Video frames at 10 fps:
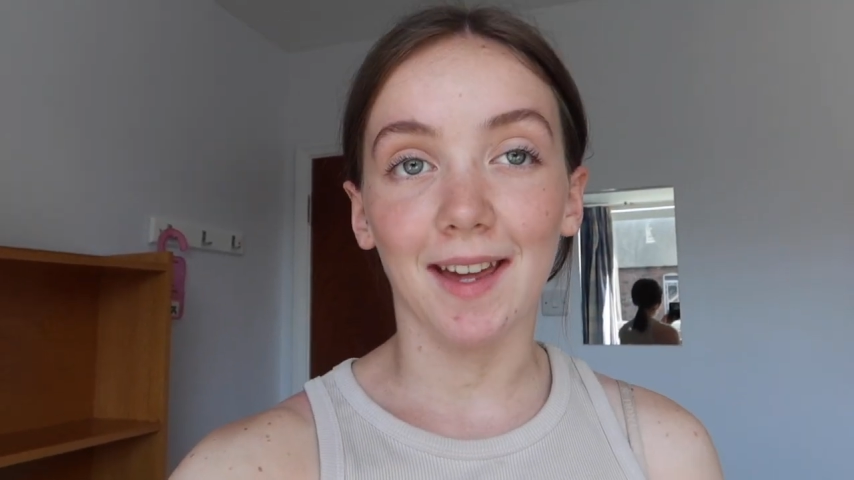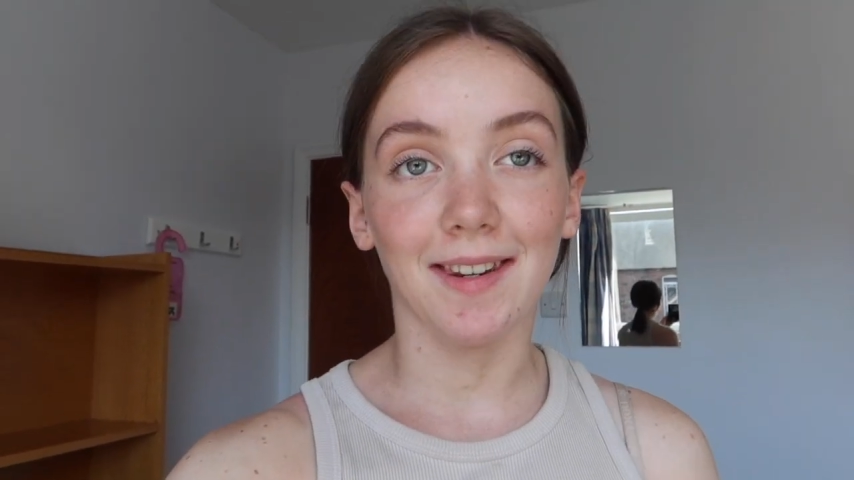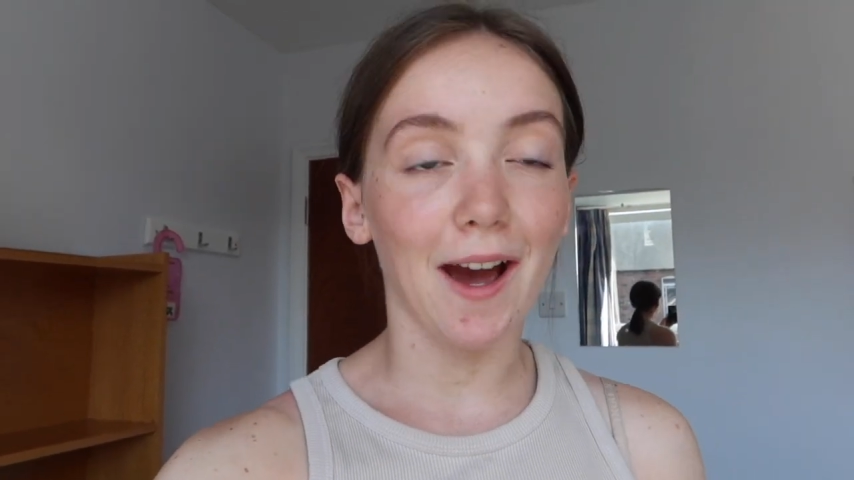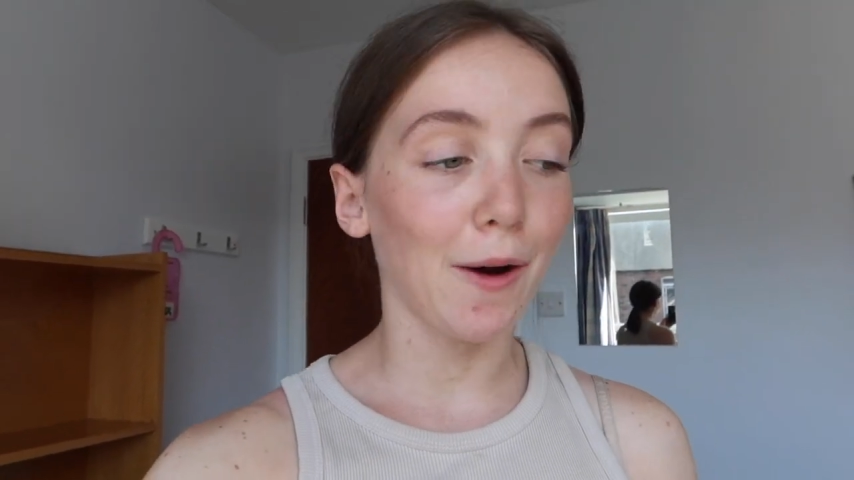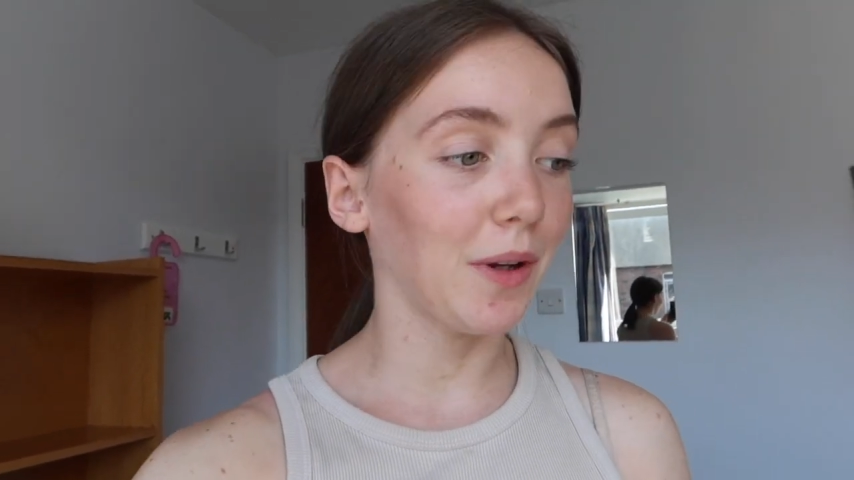
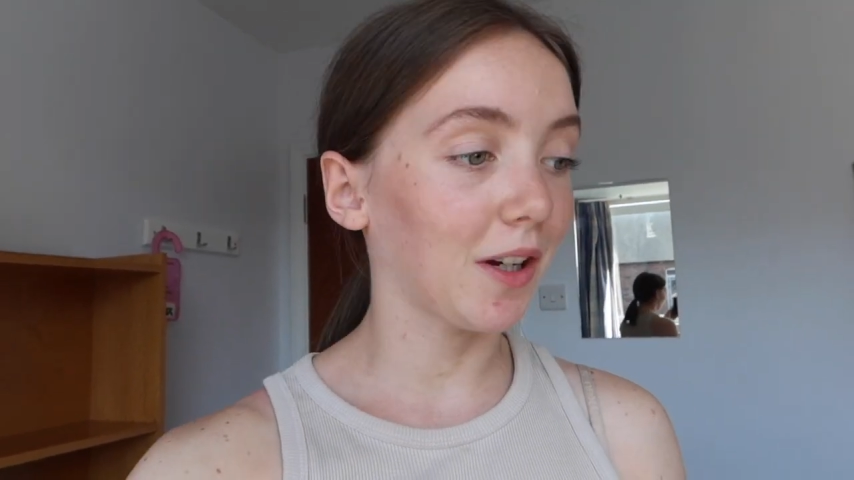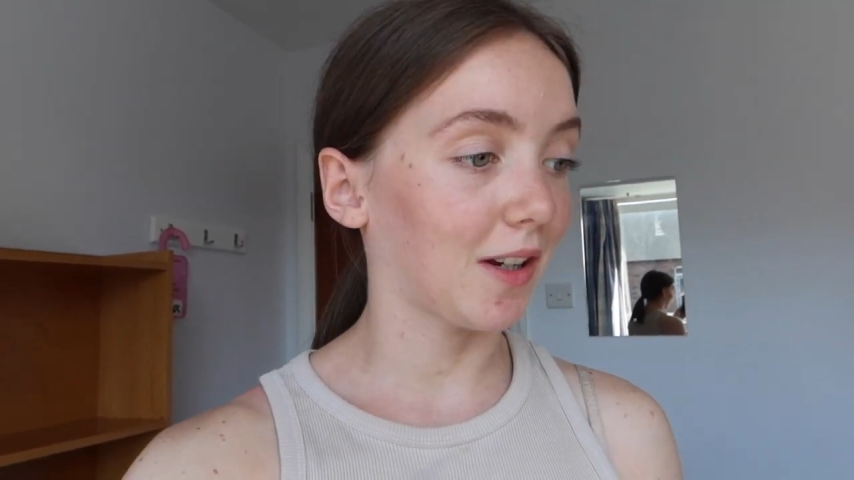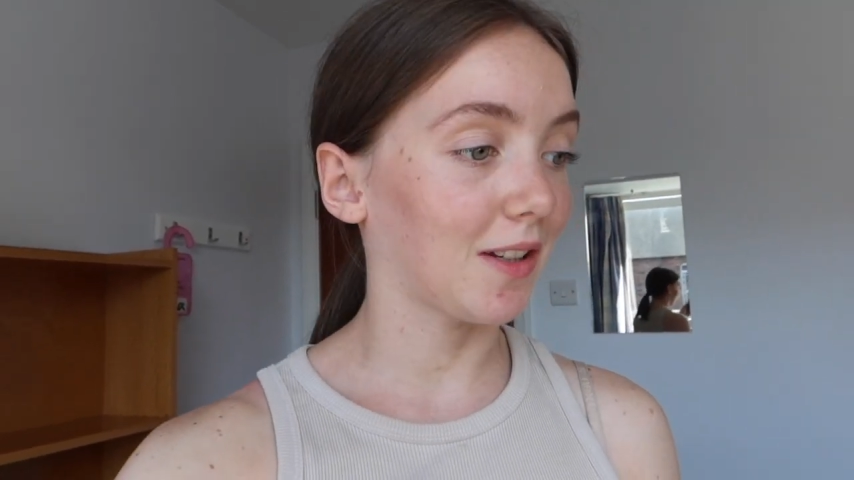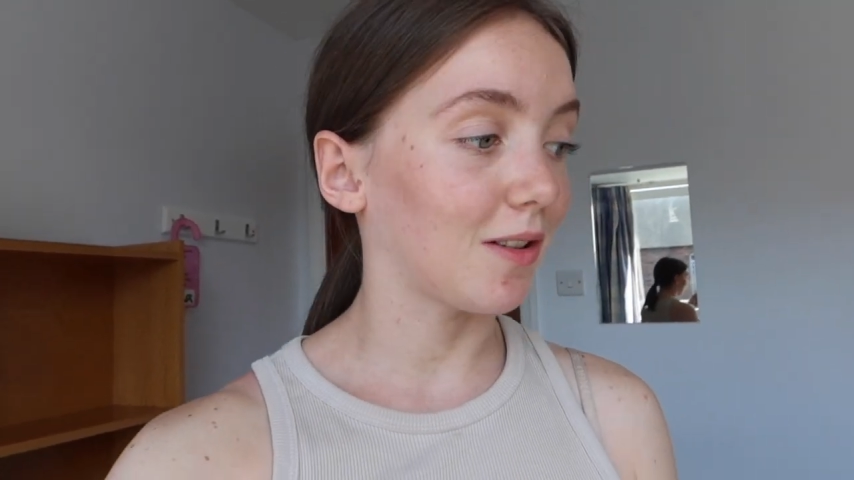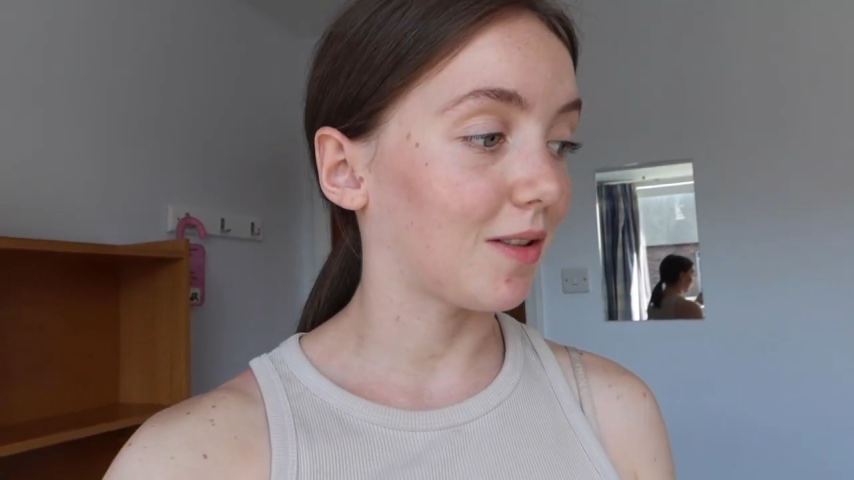and now we are
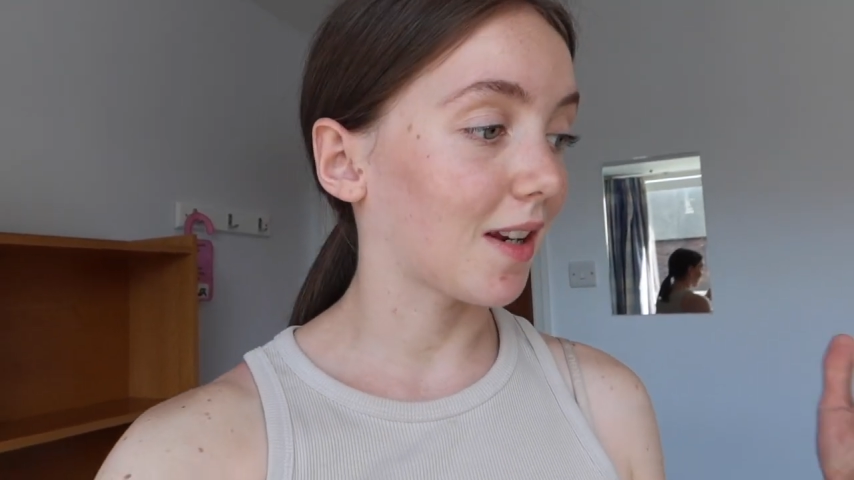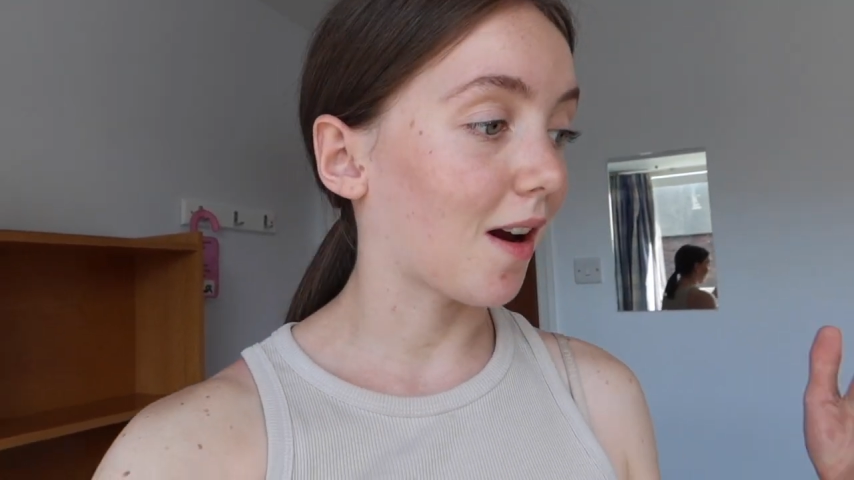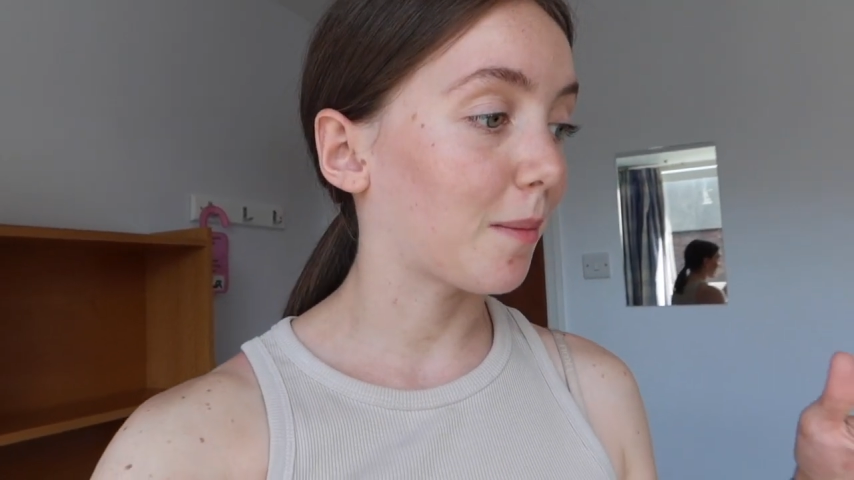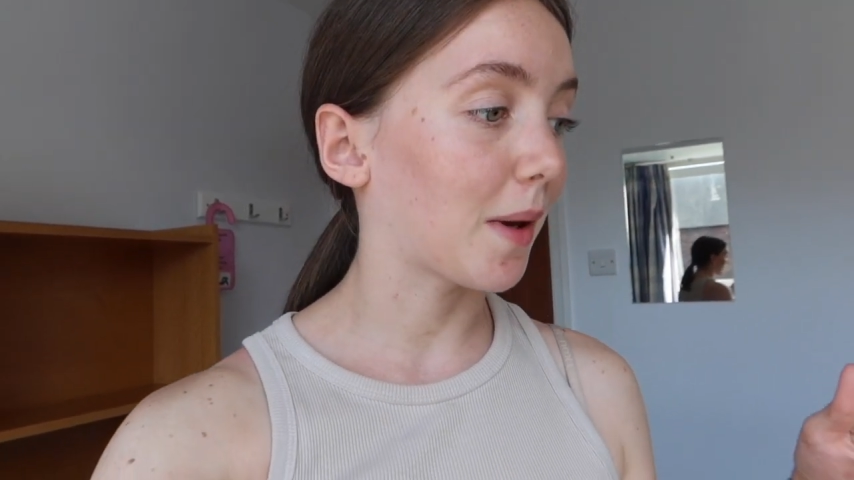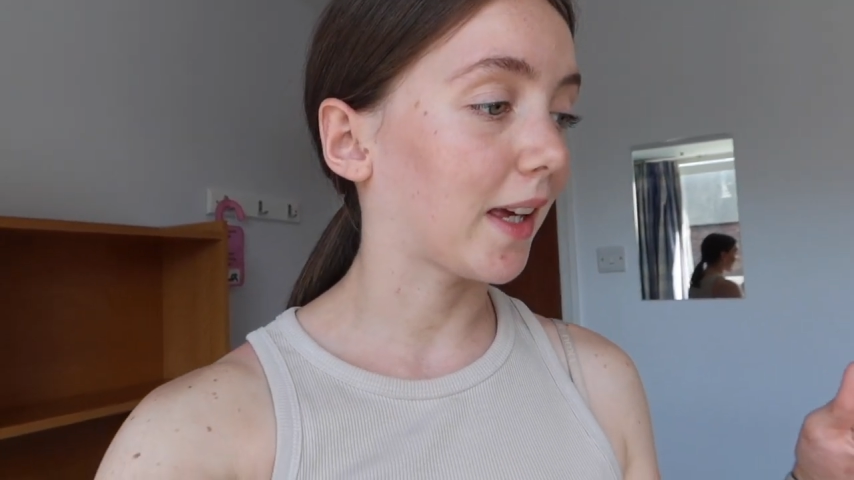going to
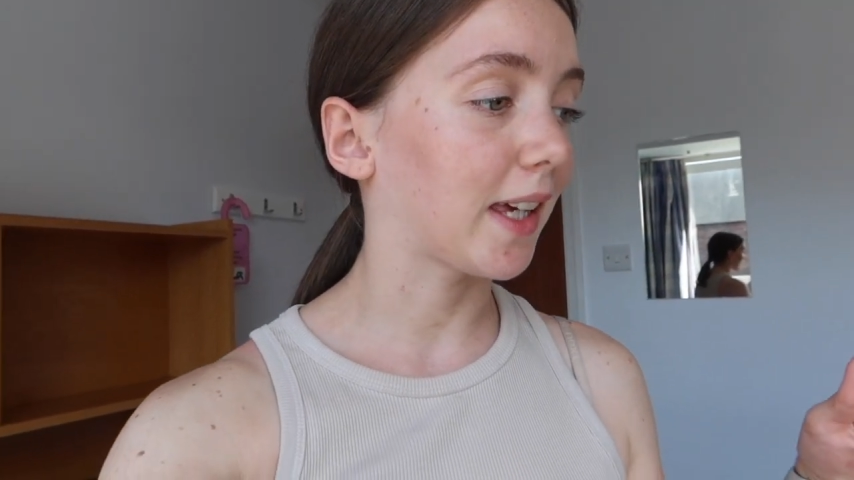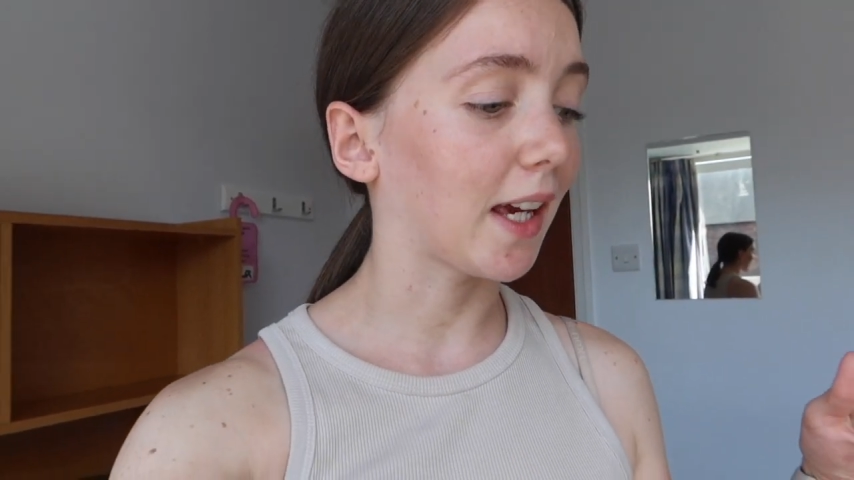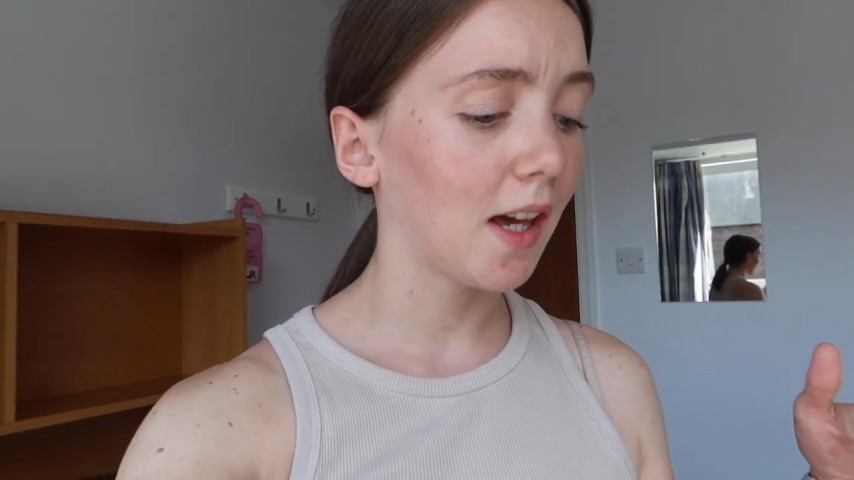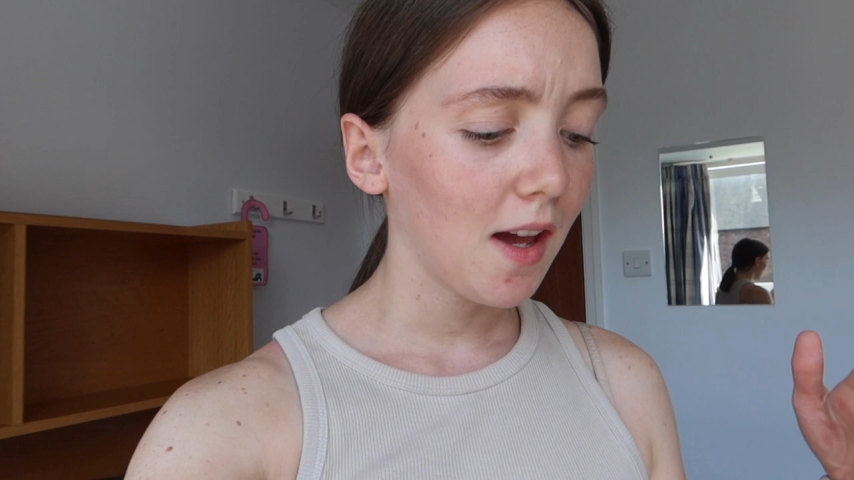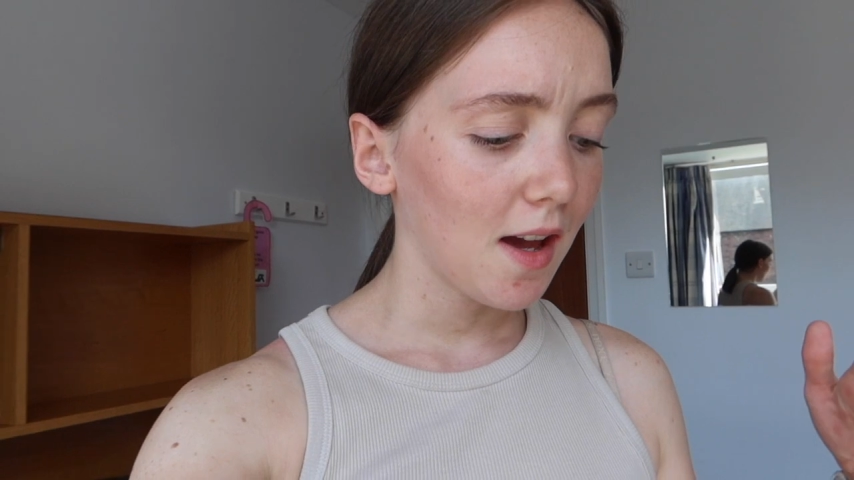start unpacking.